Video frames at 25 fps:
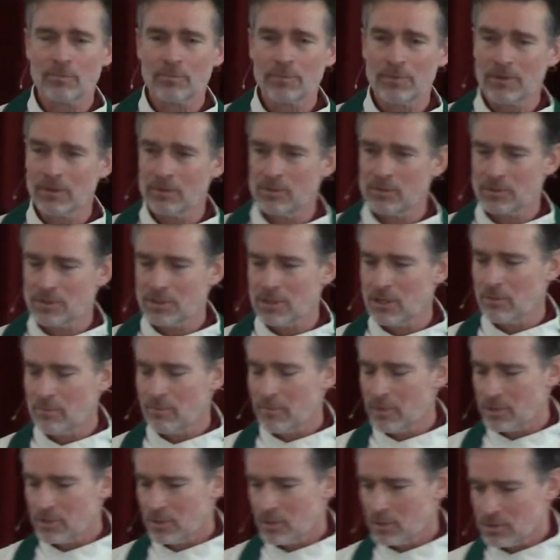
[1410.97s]

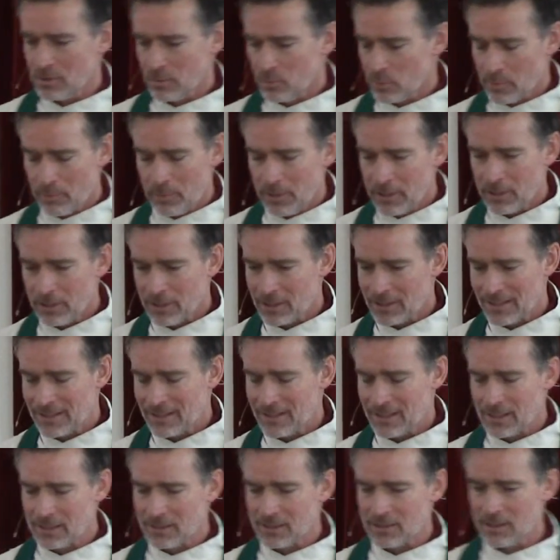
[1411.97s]
to repeat it
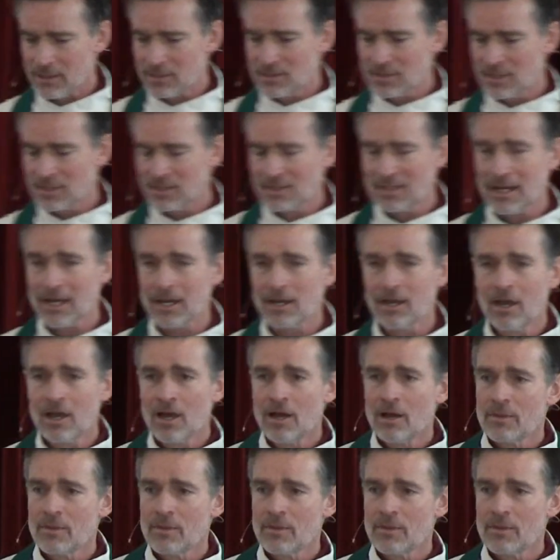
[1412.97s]
again today,